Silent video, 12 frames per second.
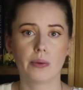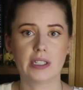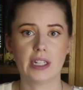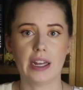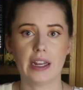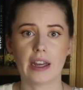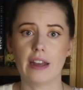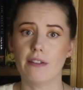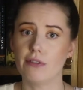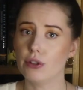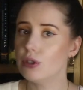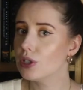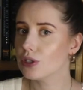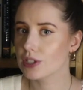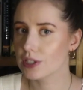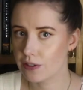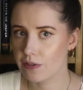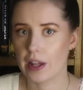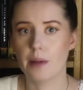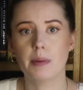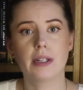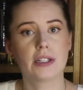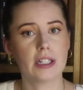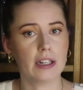it would take a few years to develop
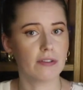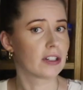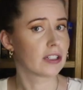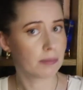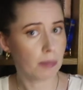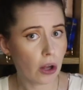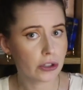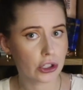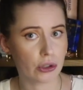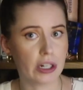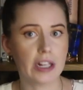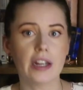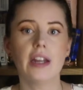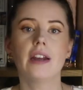into even a small tree